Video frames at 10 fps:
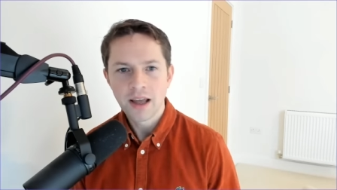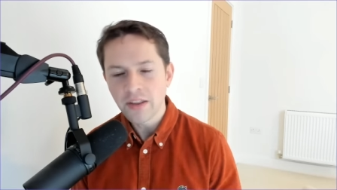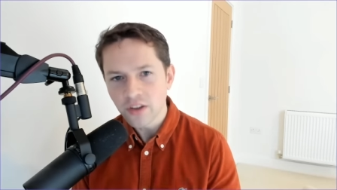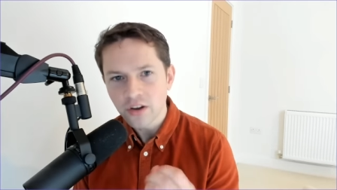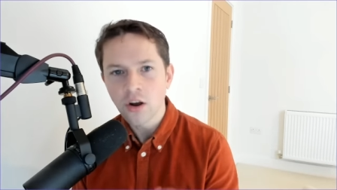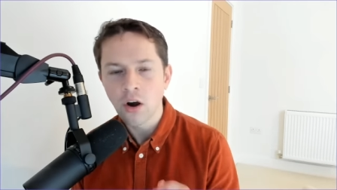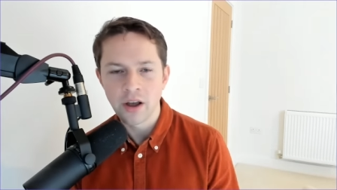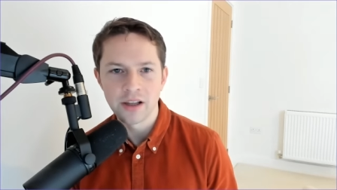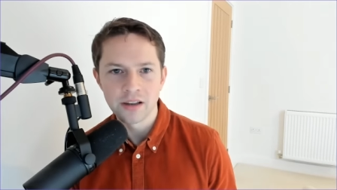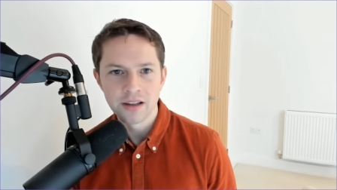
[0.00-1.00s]
and the
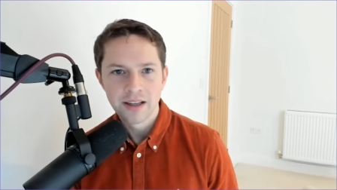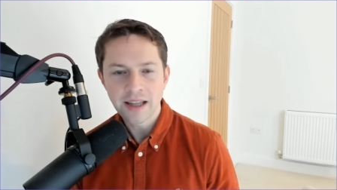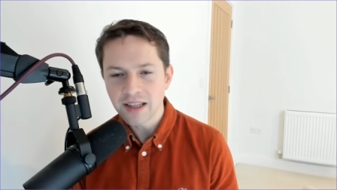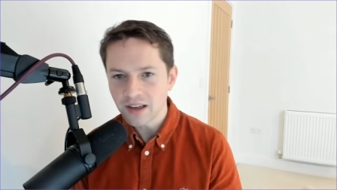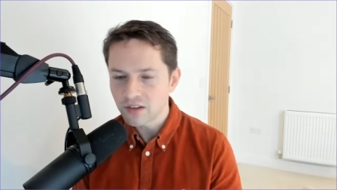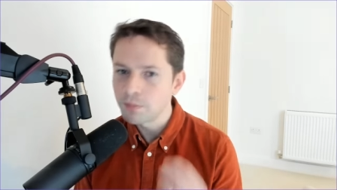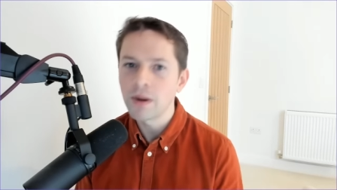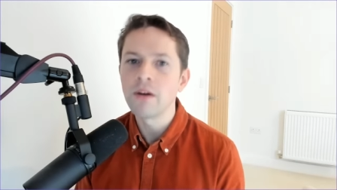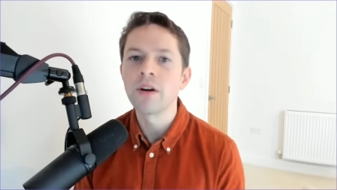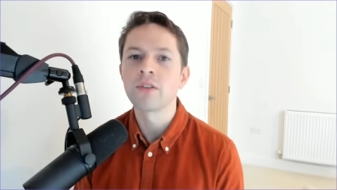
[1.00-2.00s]
guile and the
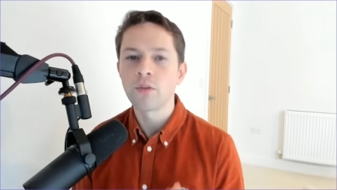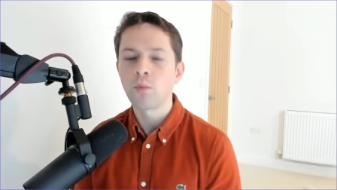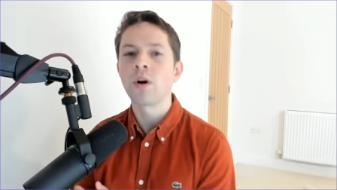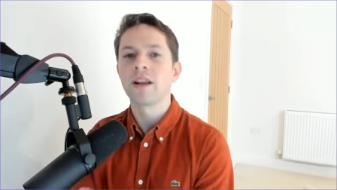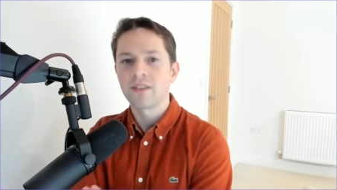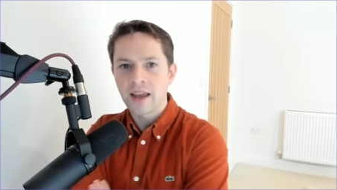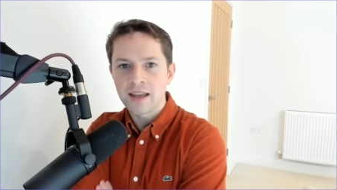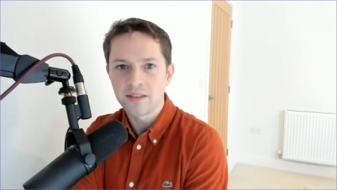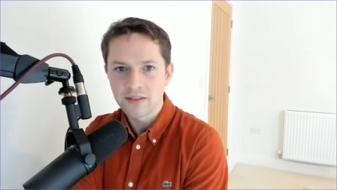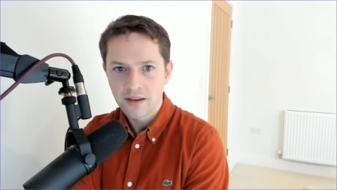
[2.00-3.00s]
experience of what it
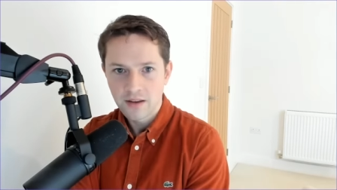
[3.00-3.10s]
takes